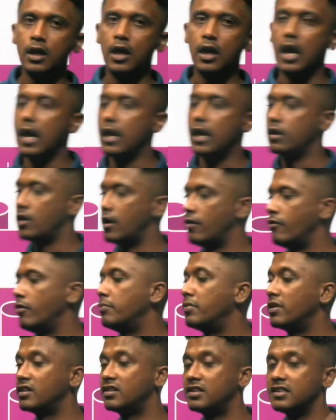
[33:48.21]
and our
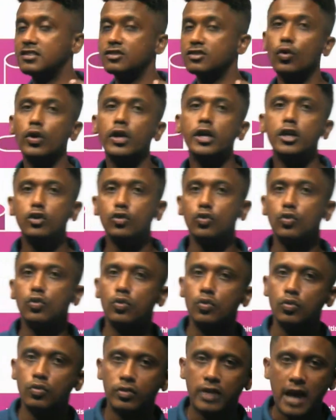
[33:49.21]
breath is going
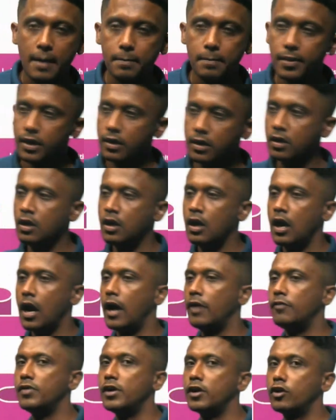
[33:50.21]
too rapid and
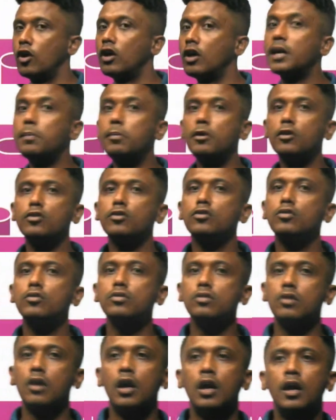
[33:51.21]
we are not able
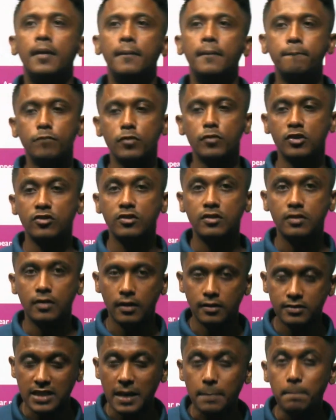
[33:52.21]
to
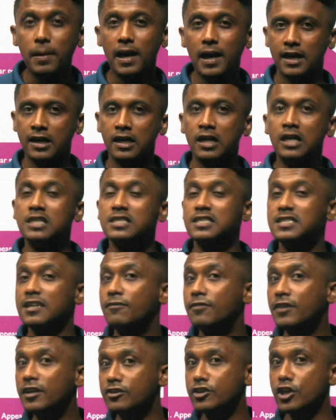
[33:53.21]
supply
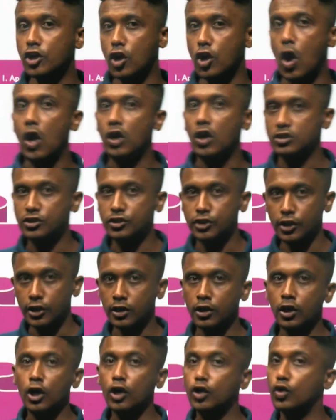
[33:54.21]
sufficient oxygen
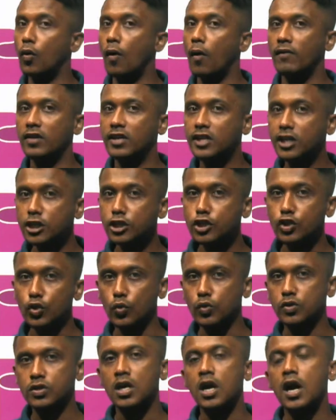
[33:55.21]
to our tissues,
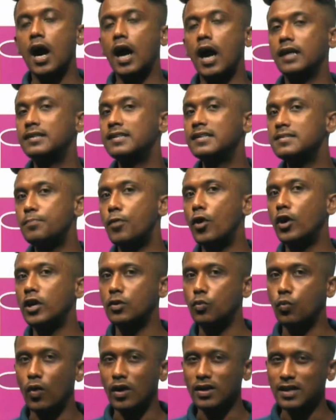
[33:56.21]
at this point
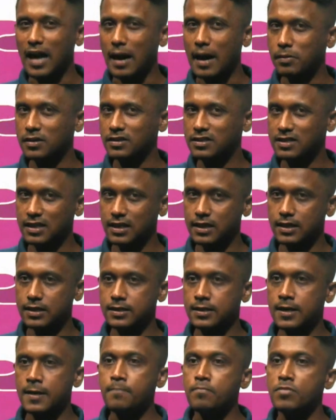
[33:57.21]
what happens is
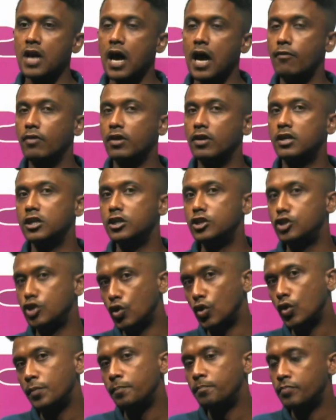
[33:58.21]
our
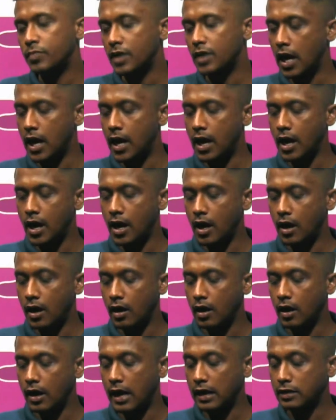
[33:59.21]
tissue
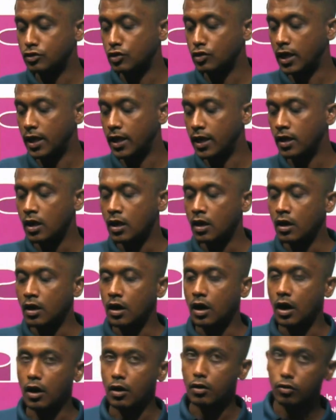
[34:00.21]
actually
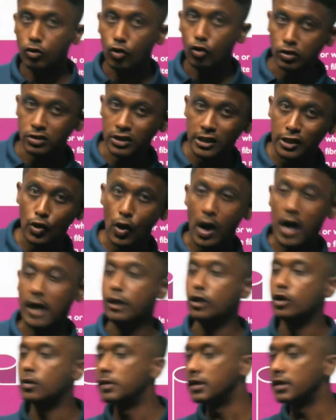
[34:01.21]
goes into anaerobic